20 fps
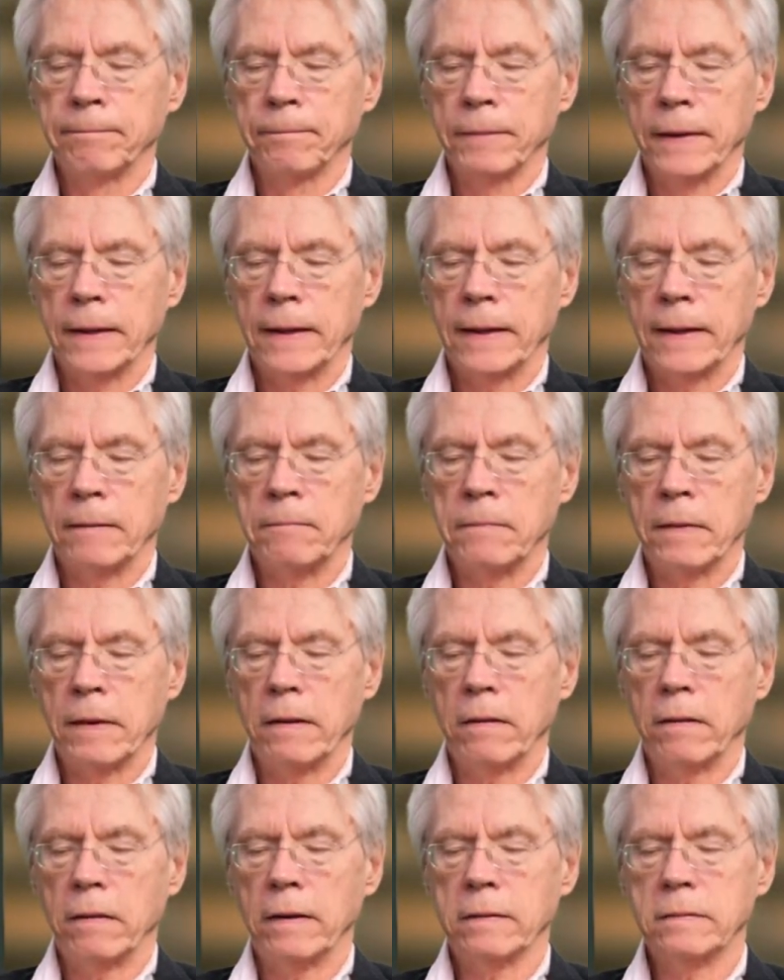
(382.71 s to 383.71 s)

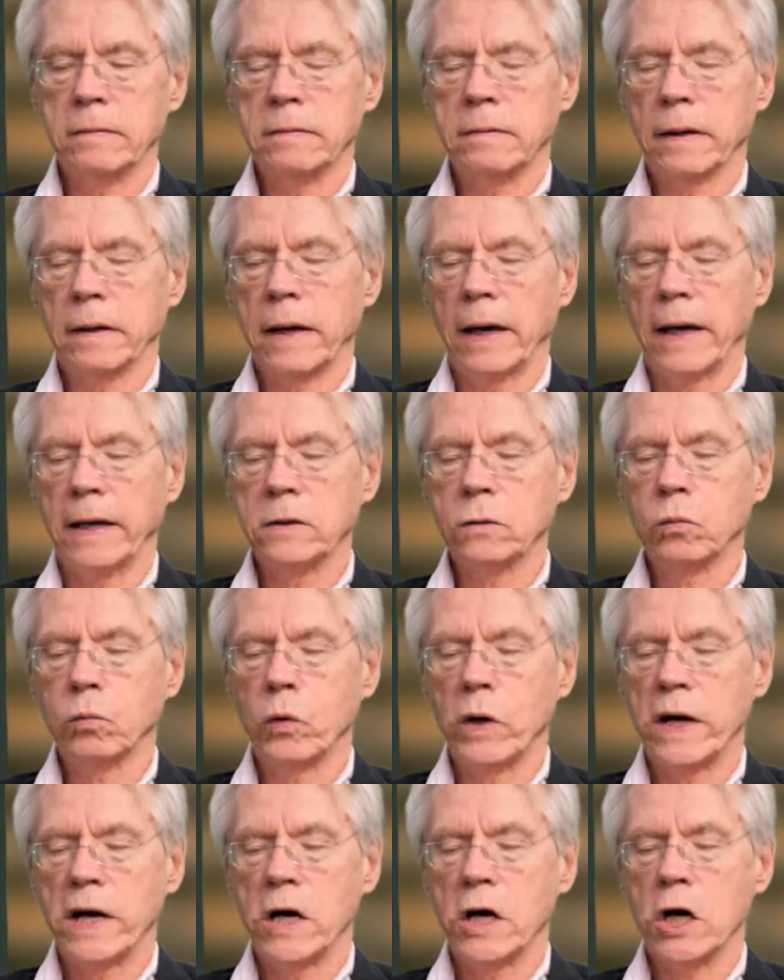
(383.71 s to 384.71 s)
this is the case
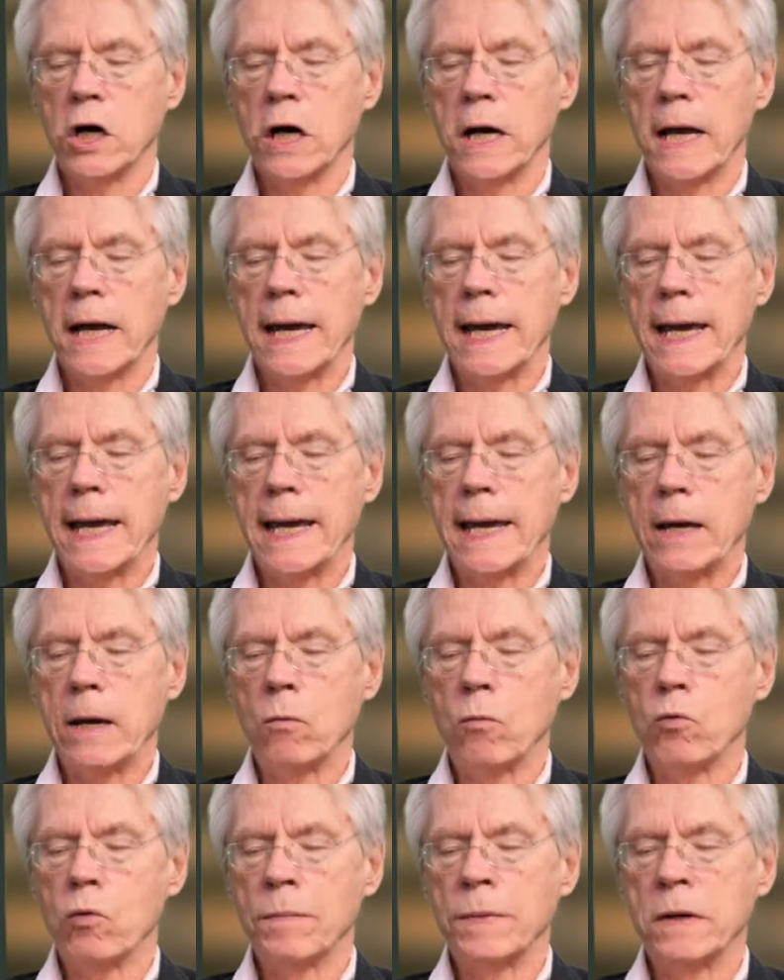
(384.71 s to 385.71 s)
where a
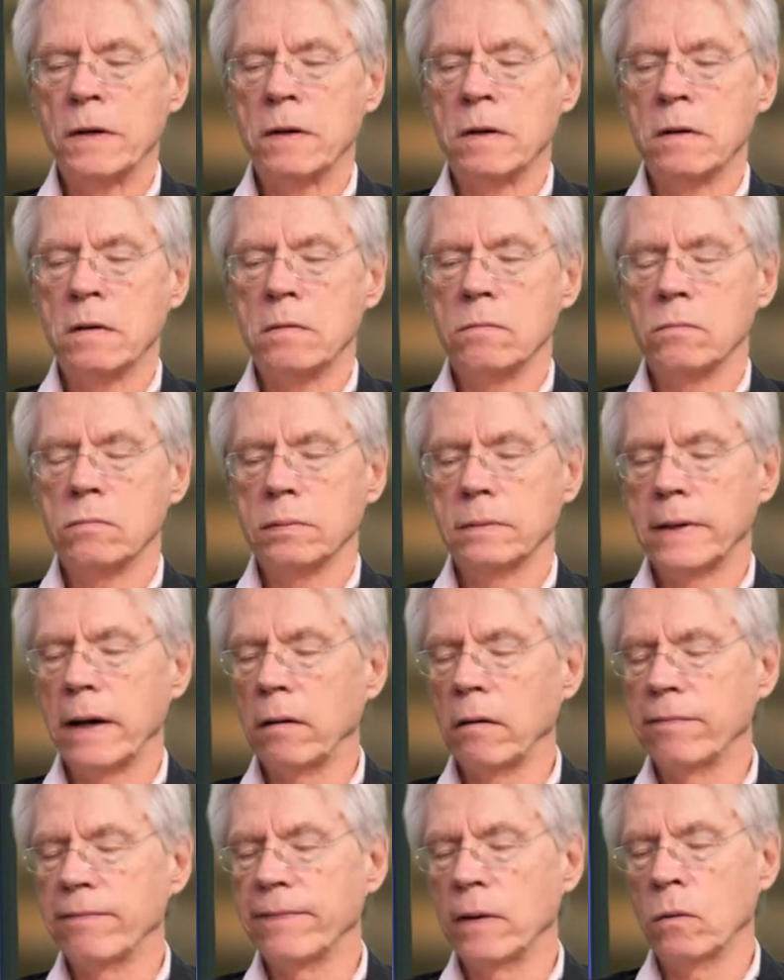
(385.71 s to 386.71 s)
woman
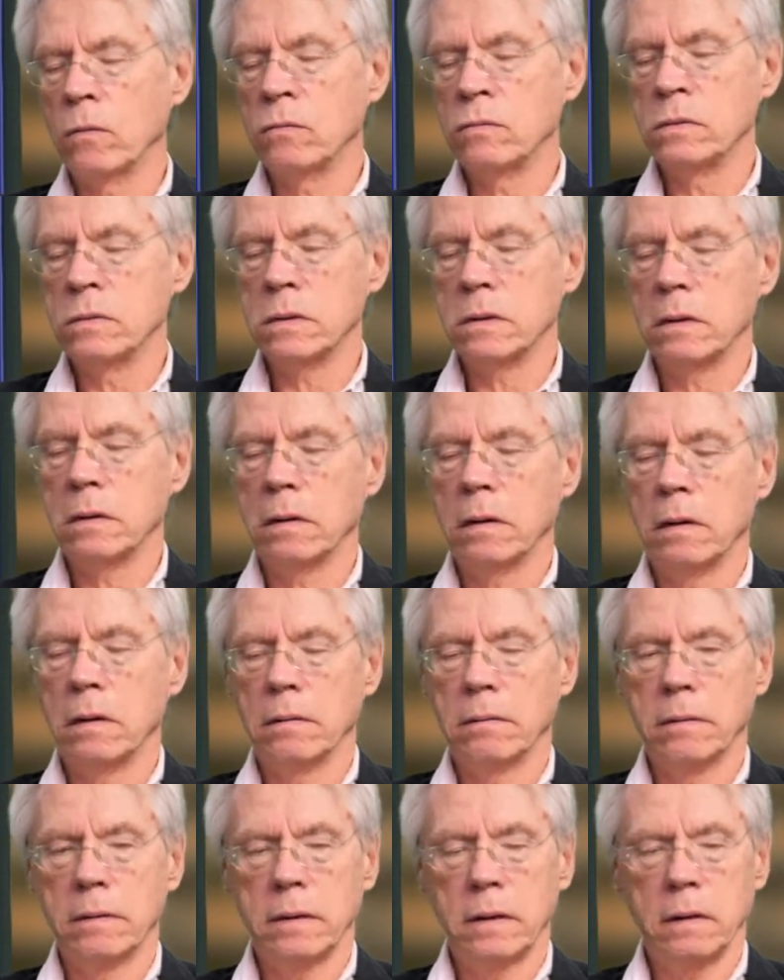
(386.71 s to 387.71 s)
telephoned
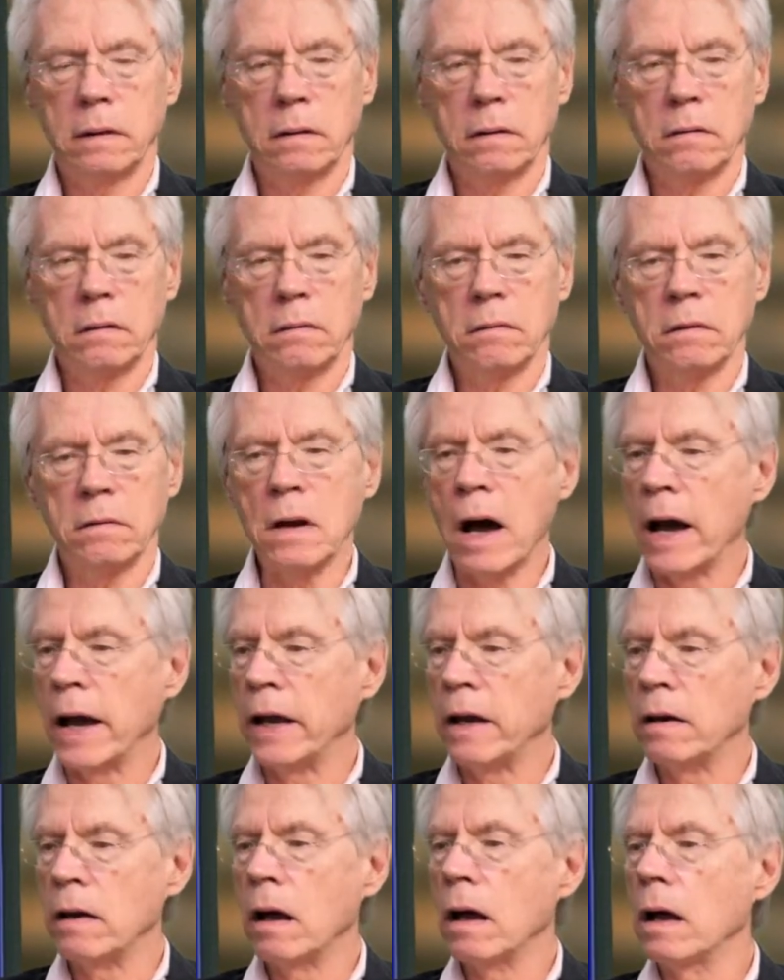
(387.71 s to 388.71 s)
the
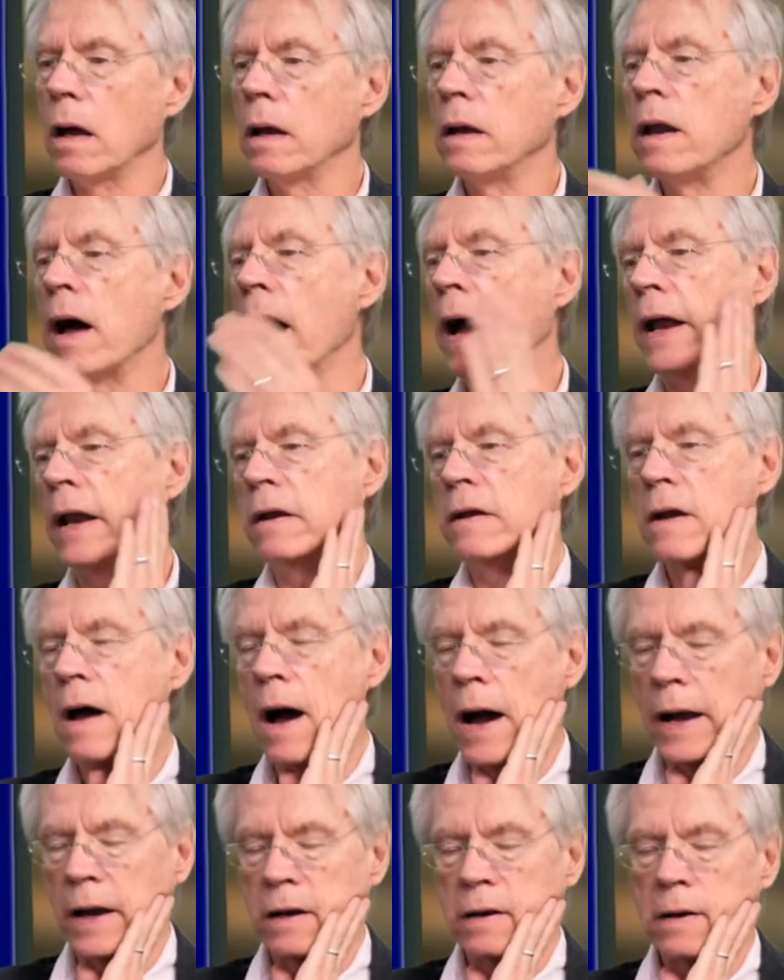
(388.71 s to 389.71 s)

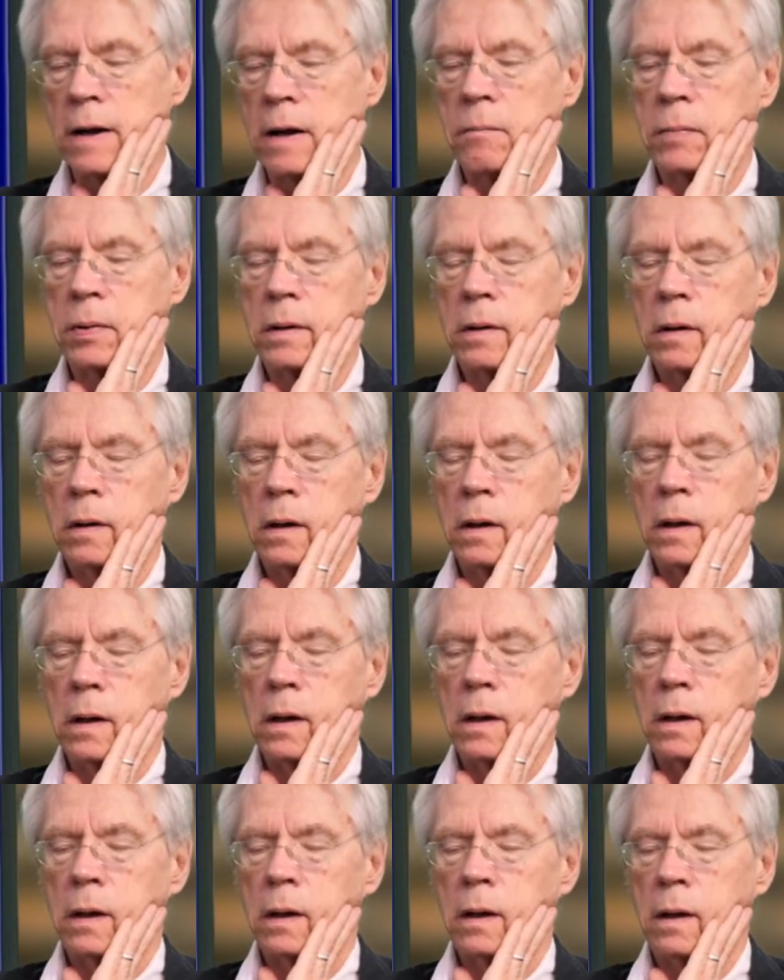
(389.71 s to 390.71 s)
999 number
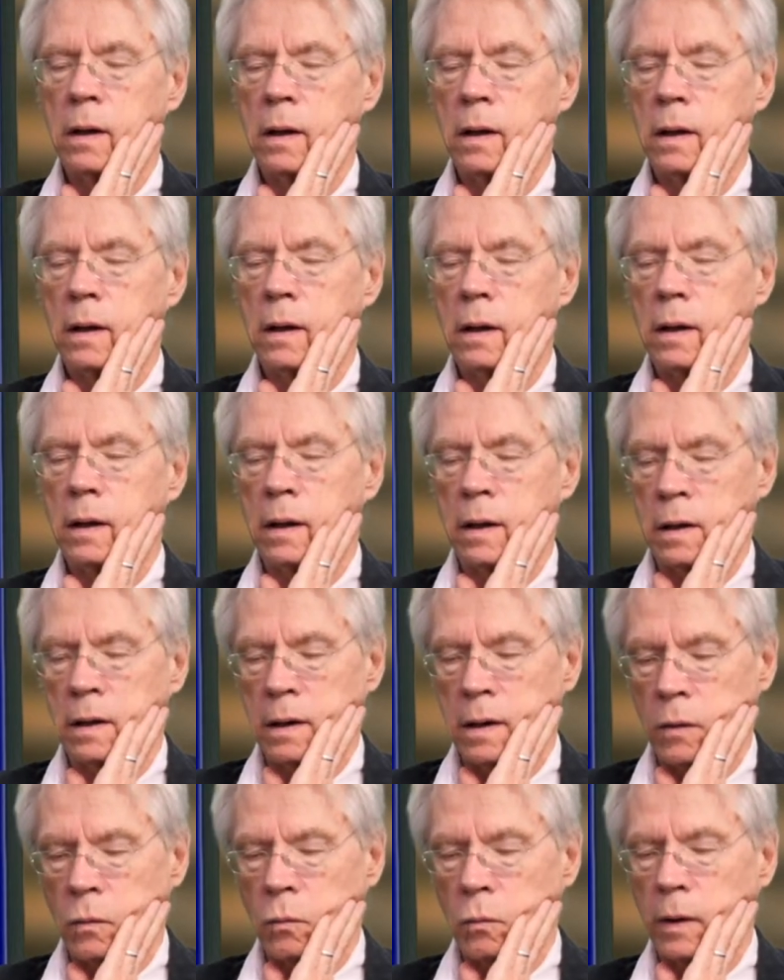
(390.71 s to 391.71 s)

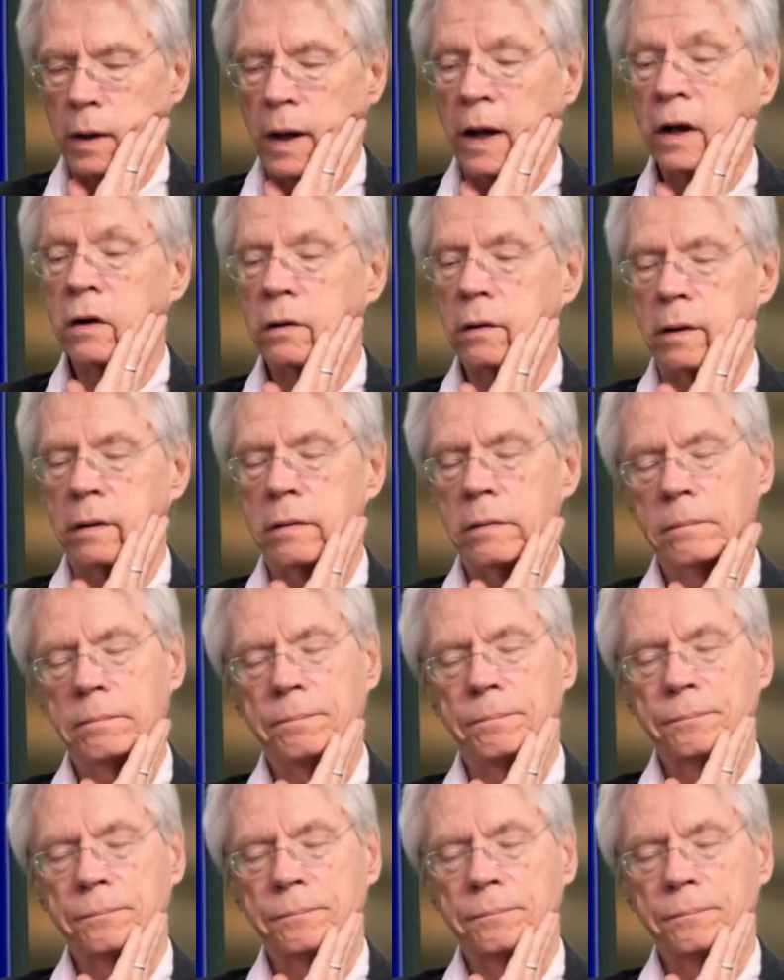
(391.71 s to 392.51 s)
in England